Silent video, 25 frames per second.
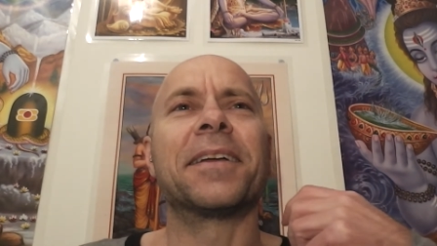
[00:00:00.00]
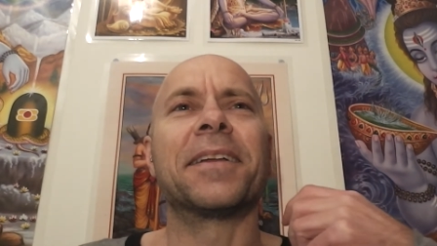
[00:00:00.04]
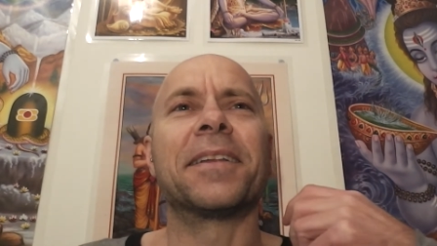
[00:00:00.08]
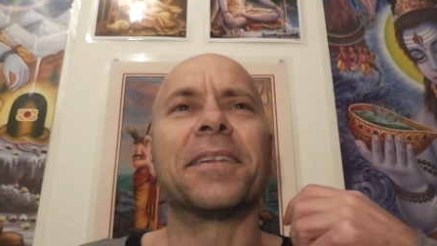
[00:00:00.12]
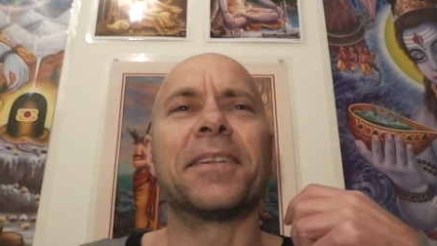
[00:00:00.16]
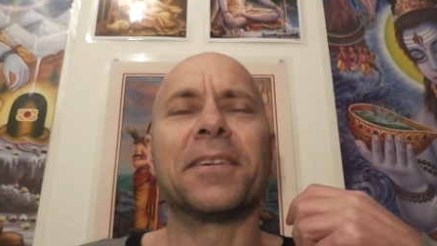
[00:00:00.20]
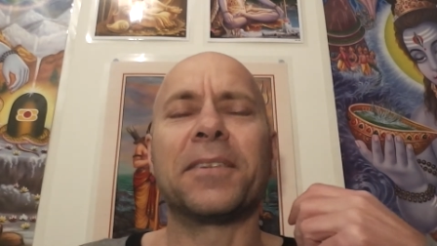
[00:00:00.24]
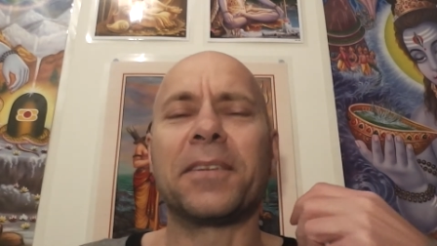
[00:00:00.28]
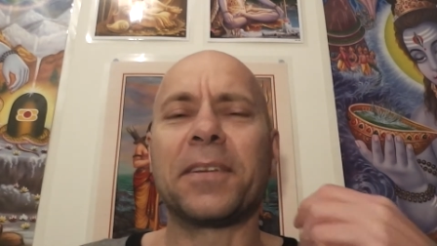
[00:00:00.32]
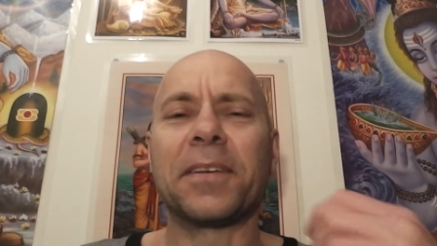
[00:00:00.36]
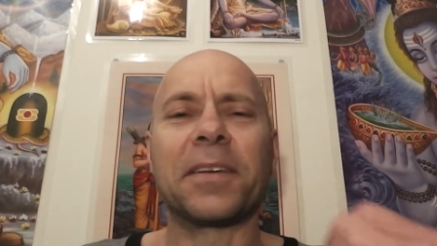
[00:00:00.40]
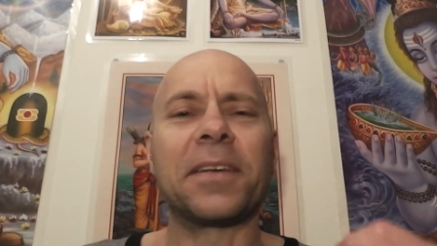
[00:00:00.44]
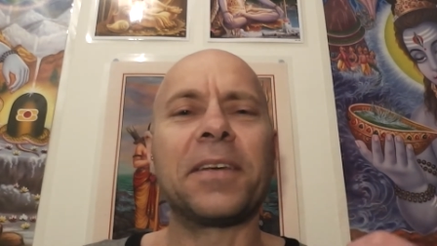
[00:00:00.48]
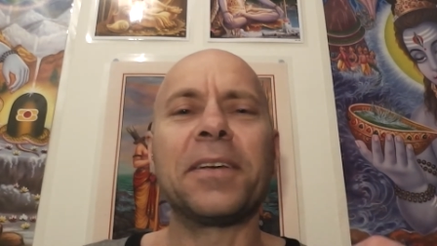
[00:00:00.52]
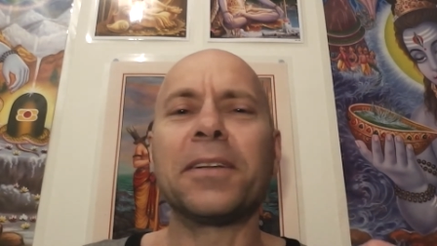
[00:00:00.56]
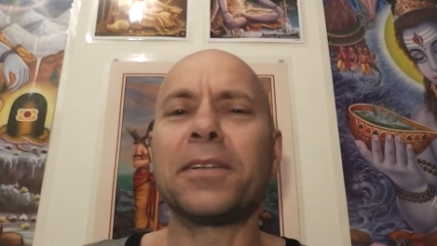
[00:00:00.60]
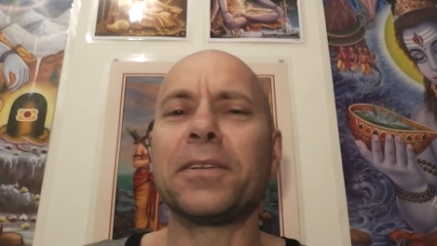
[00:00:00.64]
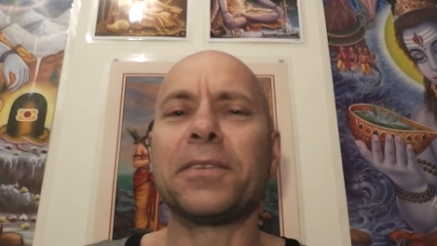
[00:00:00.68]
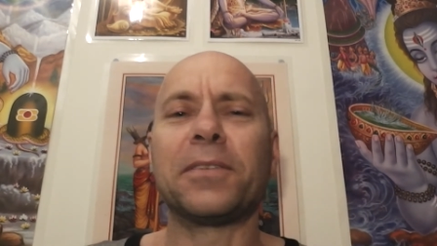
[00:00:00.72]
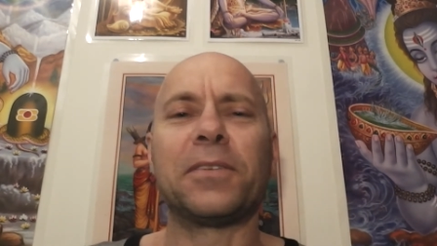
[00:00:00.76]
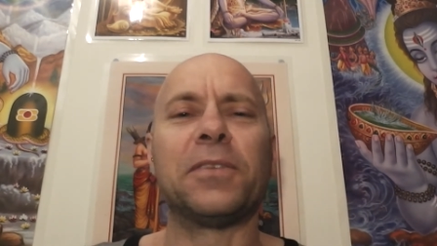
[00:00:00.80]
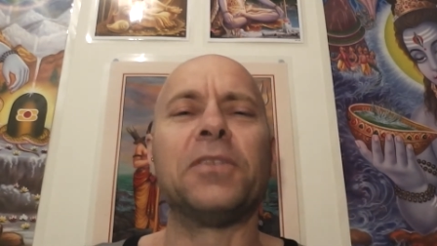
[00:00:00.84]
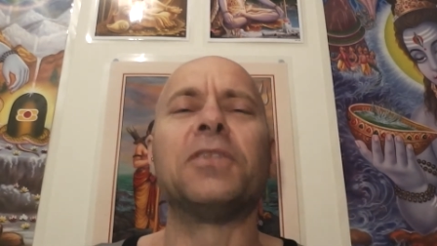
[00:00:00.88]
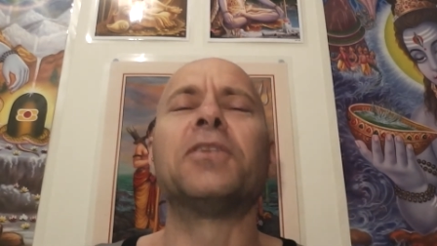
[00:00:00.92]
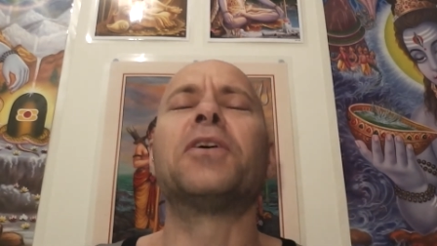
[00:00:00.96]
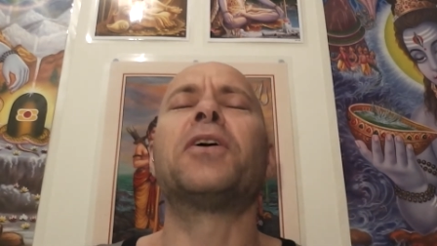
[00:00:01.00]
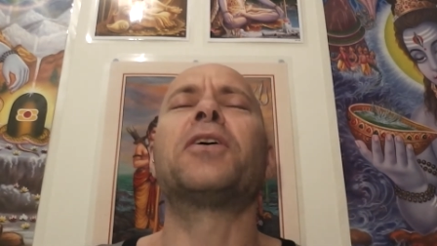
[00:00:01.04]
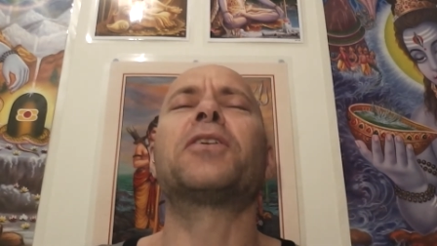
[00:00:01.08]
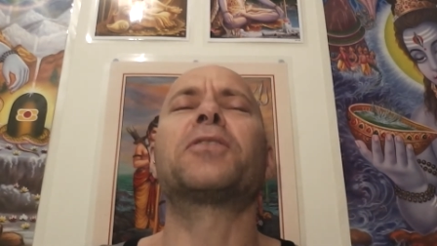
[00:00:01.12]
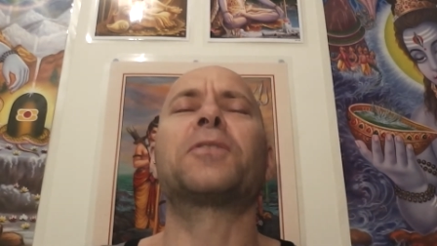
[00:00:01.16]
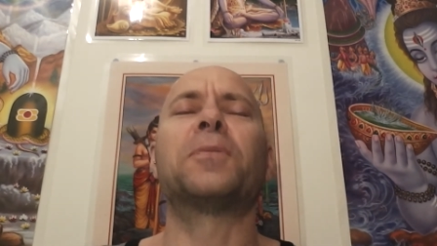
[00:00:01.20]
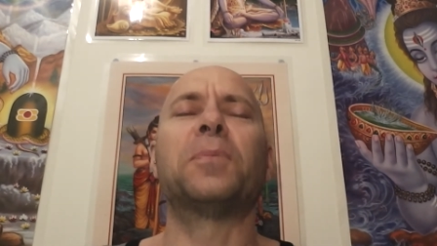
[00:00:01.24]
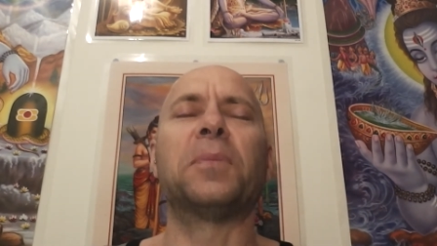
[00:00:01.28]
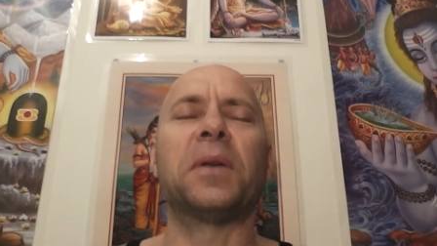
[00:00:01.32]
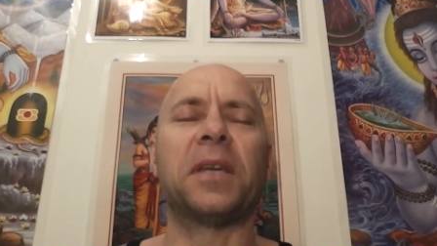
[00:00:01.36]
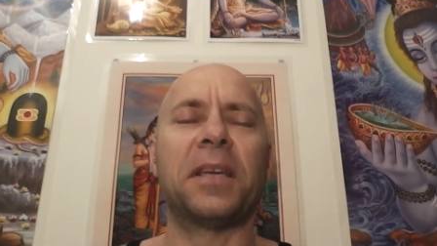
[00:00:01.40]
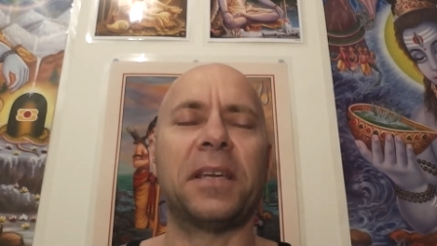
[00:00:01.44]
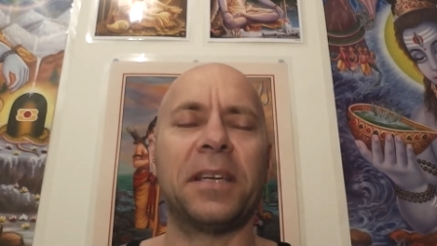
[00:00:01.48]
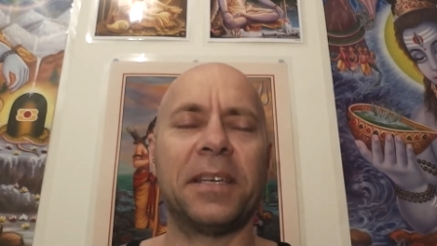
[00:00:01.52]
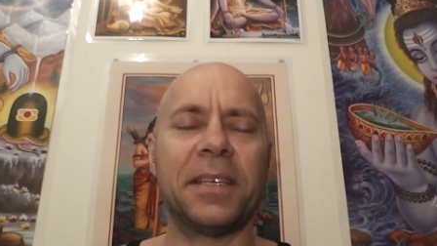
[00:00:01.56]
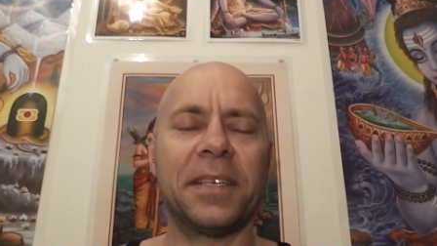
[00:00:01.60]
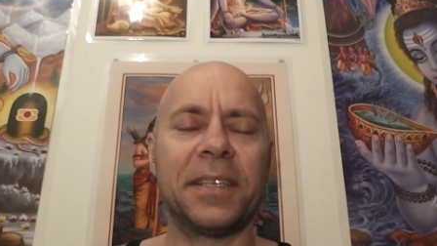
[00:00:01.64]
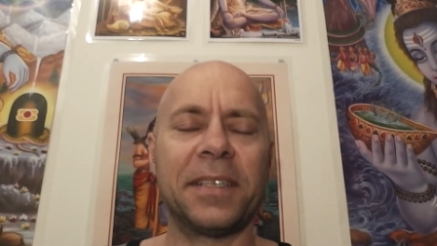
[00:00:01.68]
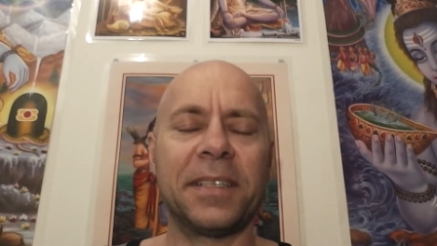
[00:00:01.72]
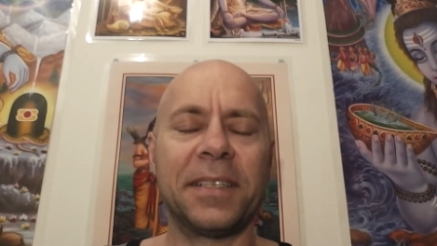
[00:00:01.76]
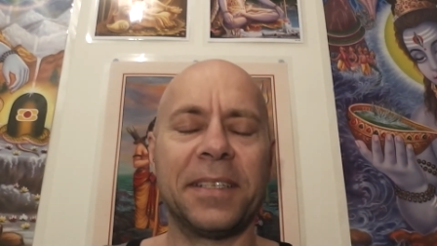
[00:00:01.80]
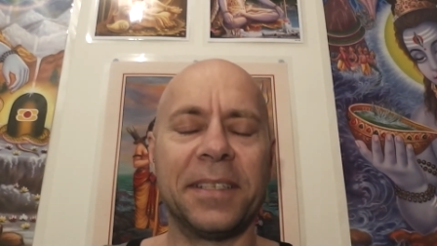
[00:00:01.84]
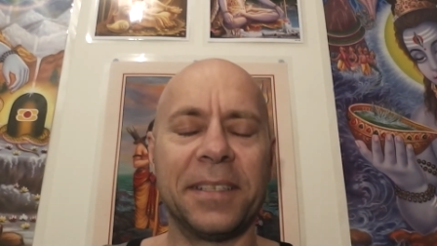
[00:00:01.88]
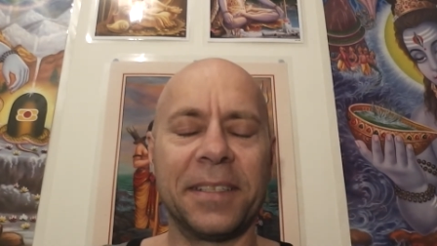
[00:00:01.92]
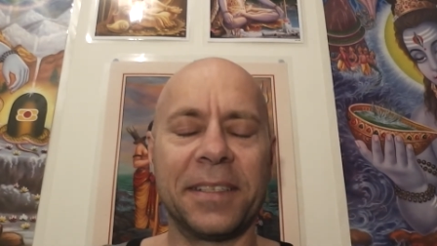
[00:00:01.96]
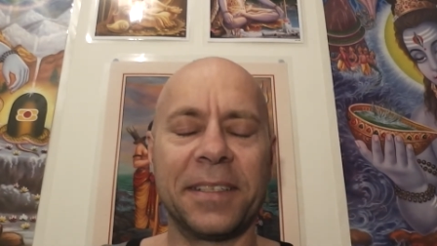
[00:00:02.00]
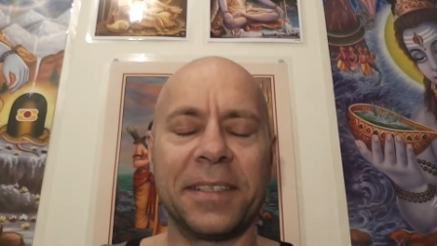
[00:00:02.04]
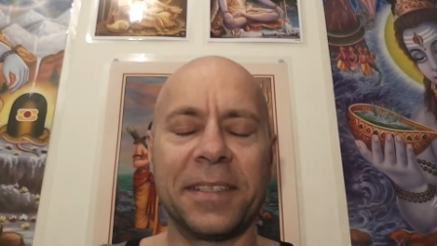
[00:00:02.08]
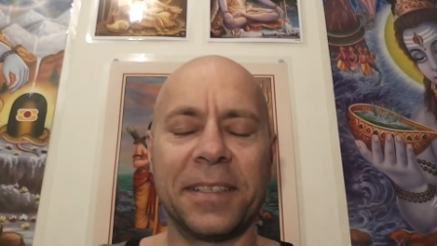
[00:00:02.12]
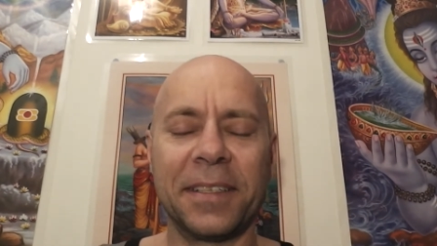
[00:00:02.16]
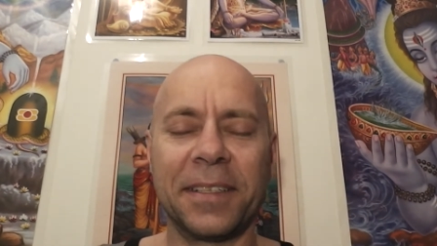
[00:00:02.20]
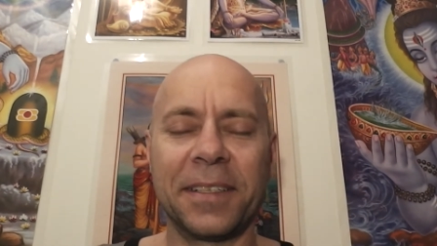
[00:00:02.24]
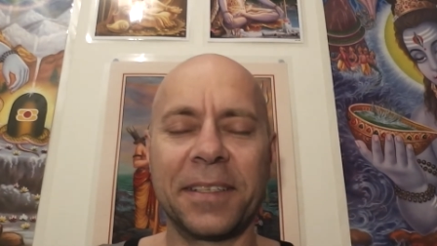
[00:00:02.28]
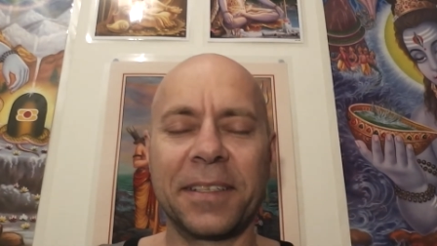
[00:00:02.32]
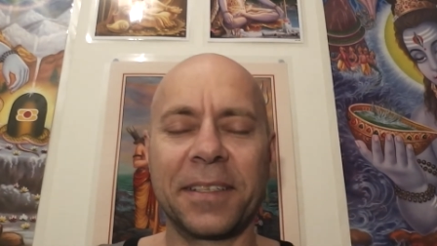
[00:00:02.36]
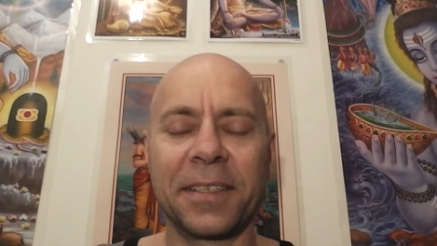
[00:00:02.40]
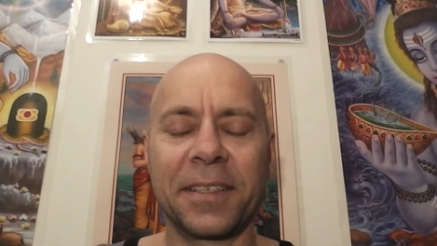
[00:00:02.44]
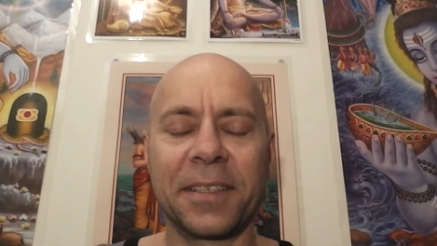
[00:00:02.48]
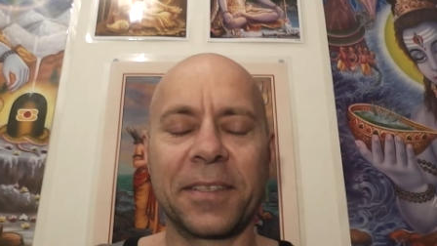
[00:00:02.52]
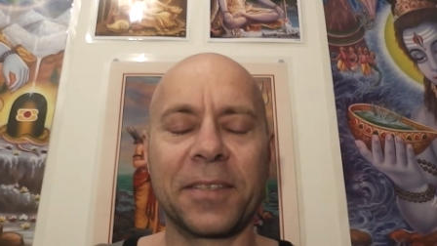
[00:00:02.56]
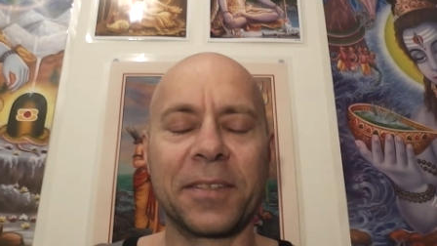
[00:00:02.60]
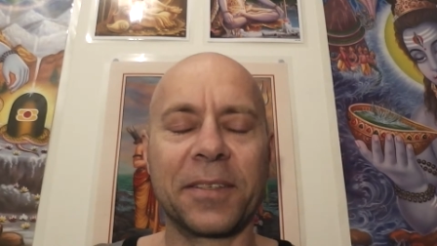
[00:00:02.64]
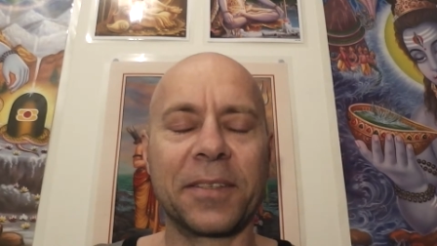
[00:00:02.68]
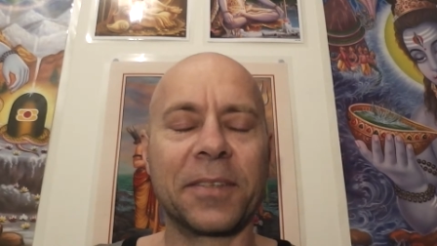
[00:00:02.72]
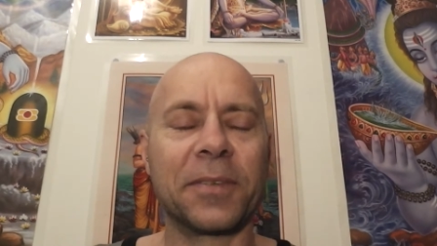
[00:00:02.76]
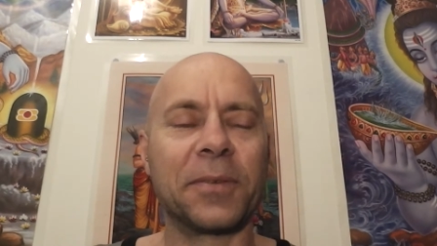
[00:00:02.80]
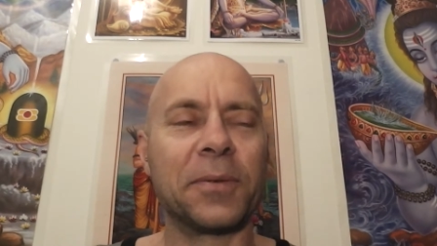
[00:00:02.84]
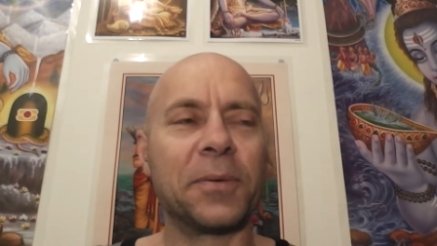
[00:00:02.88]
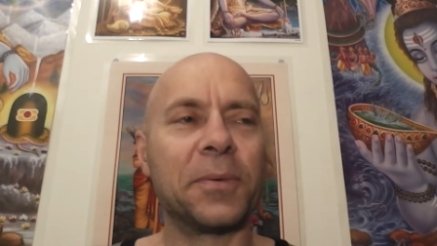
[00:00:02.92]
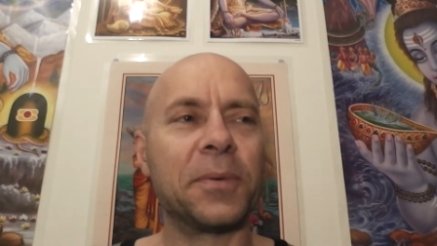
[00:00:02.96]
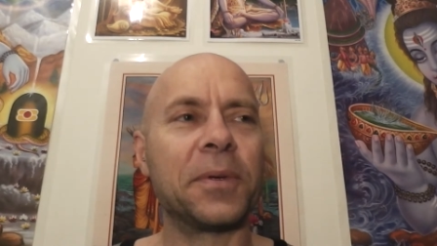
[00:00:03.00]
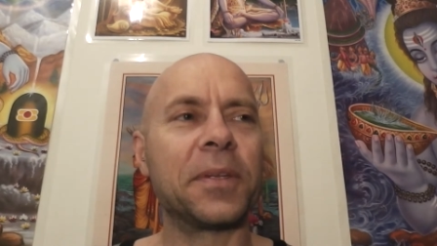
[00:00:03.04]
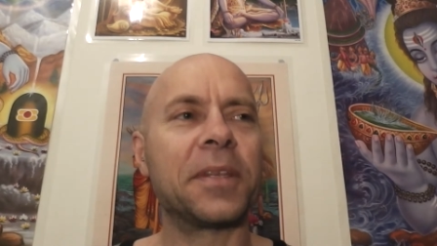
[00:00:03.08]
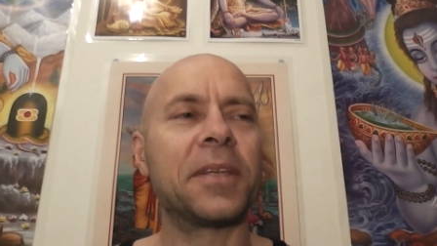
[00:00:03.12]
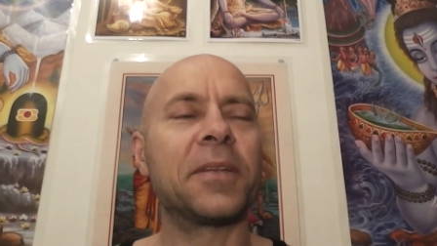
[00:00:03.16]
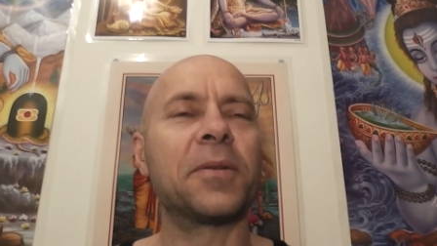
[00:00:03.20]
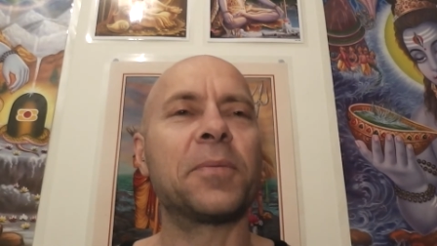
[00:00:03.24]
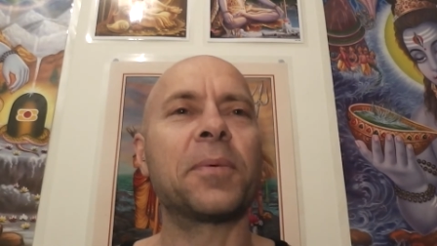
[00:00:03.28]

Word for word: The tequilas knocked me. Within